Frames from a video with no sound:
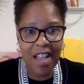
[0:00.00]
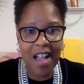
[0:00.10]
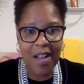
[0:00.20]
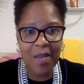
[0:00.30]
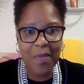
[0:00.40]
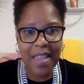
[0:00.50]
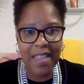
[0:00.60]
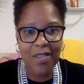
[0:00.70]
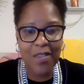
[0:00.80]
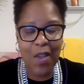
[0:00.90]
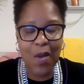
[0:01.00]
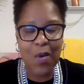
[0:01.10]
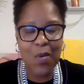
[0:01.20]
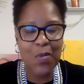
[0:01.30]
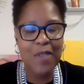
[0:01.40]
Um, and
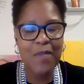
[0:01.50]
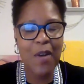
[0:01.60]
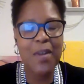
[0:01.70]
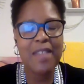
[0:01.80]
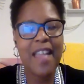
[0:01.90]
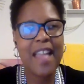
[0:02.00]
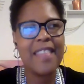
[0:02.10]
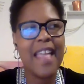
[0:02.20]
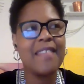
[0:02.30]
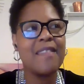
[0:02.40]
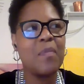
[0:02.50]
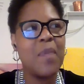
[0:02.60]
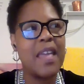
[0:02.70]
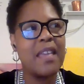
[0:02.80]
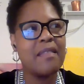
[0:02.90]
so we've always had that
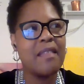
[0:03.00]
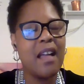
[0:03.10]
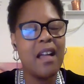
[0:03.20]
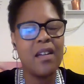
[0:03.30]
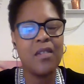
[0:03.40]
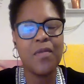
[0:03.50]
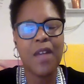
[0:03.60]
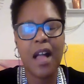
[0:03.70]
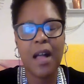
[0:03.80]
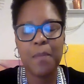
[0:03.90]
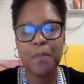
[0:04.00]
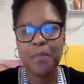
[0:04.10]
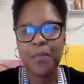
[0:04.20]
space of, um,